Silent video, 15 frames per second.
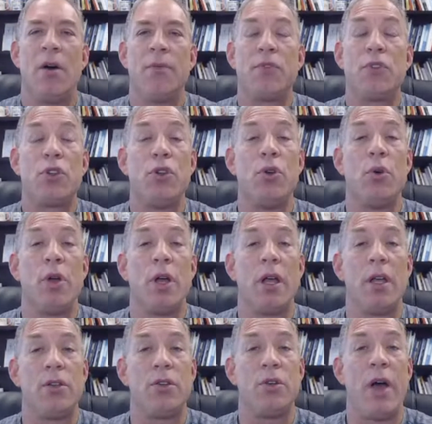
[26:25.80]
to
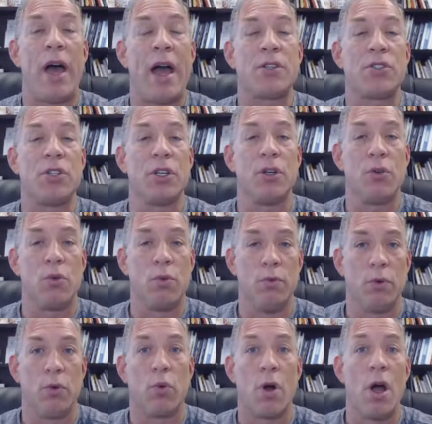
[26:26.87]
actually
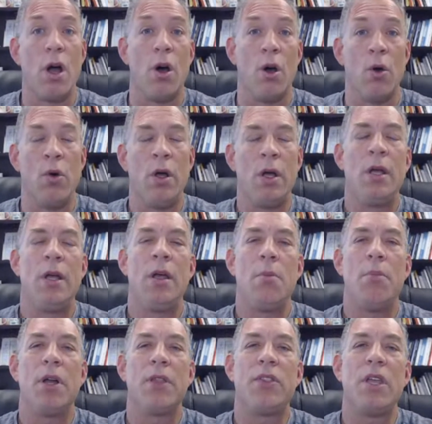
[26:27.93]
grow,
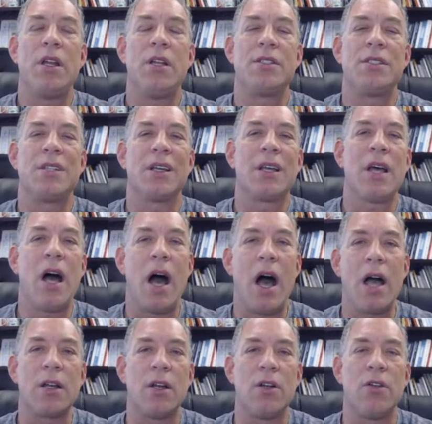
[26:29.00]
but then is the
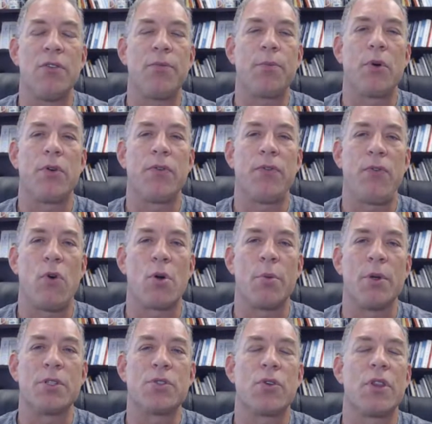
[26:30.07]
cognitive
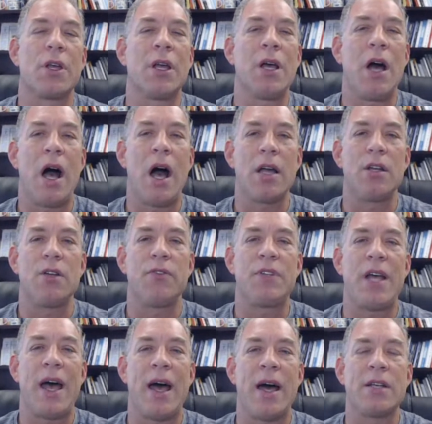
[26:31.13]
performance or the cognitive
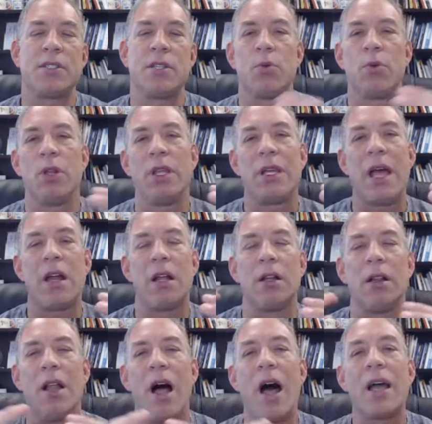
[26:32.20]
tasks that really kind of
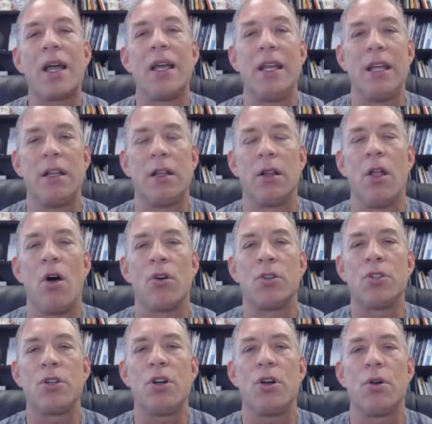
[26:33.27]
lock it in long
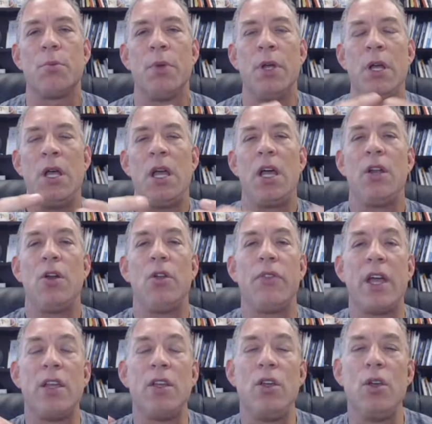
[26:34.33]
term. And they
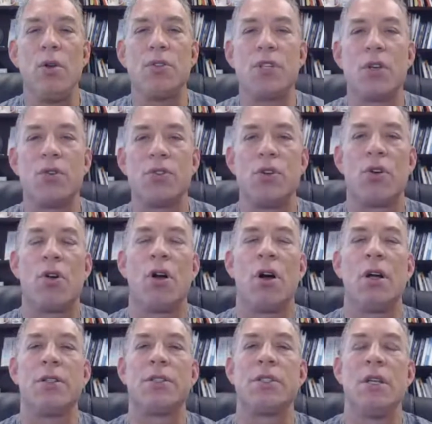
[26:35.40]
use those
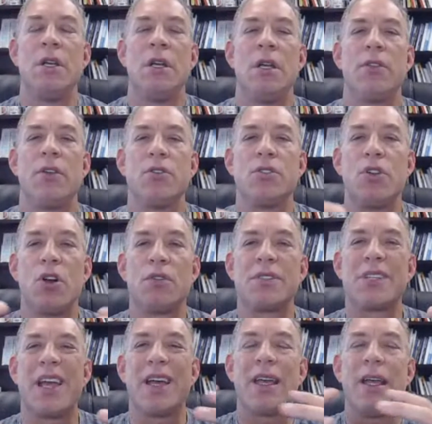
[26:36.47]
neurons. Those nerves
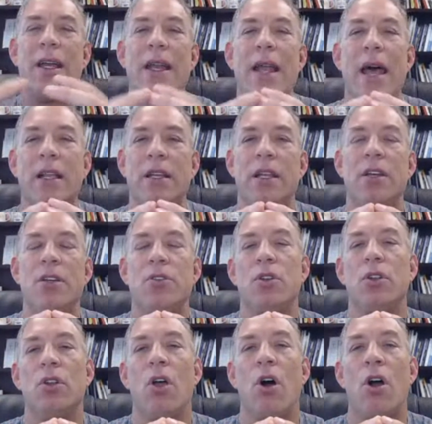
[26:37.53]
get connected into
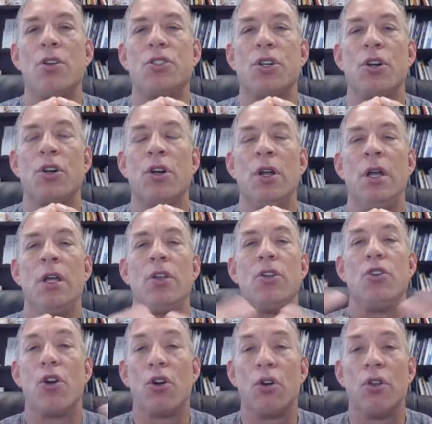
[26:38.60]
larger
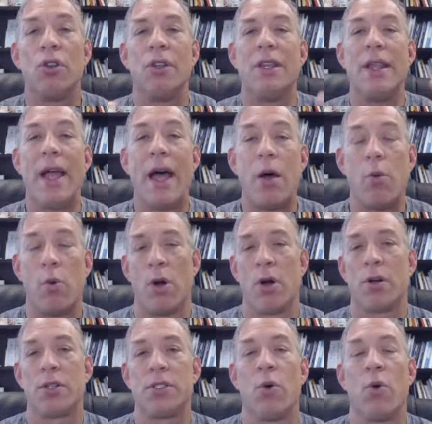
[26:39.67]
neural
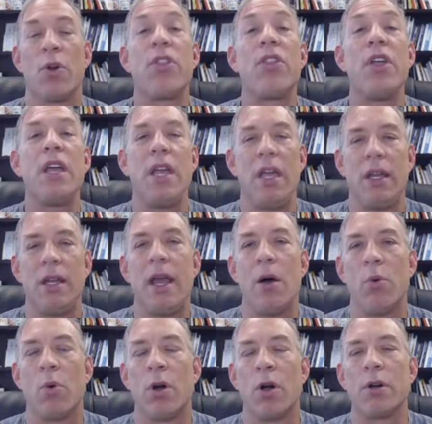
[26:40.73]
networks or thinking
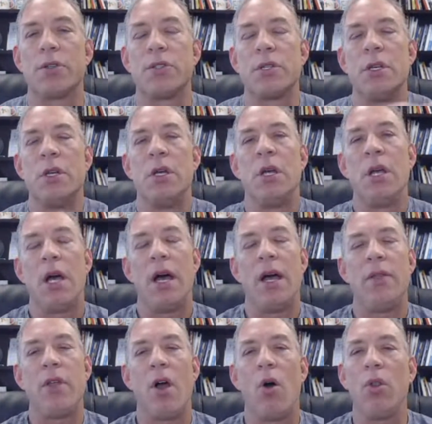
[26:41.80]
networks.
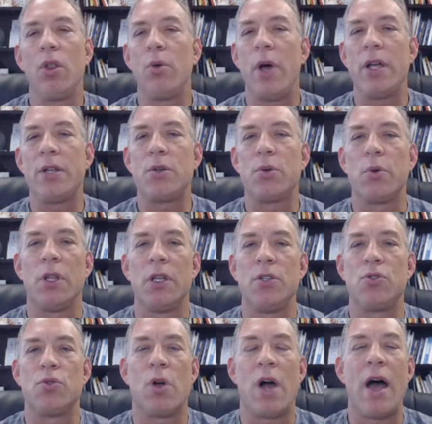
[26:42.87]
And the only way to really
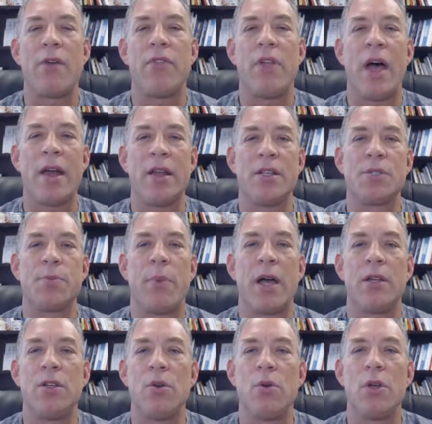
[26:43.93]
drive that is by
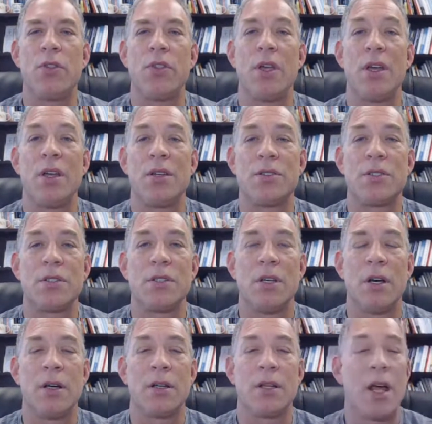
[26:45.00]
doing things,
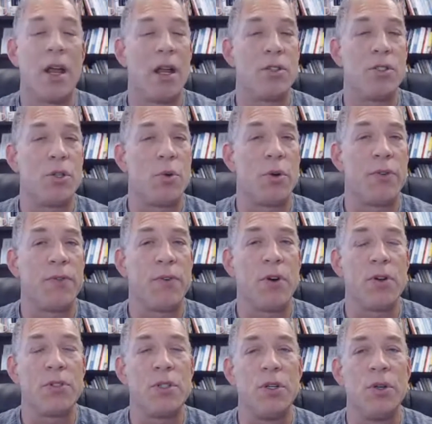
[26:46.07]
kind of as you refer
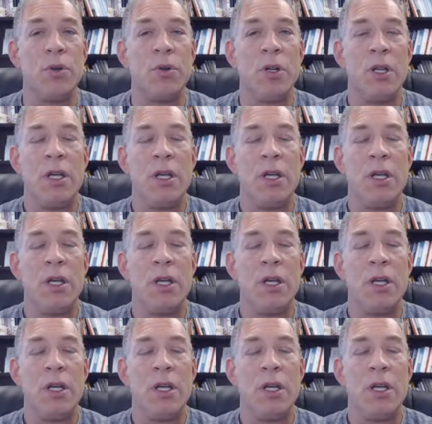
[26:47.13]
to,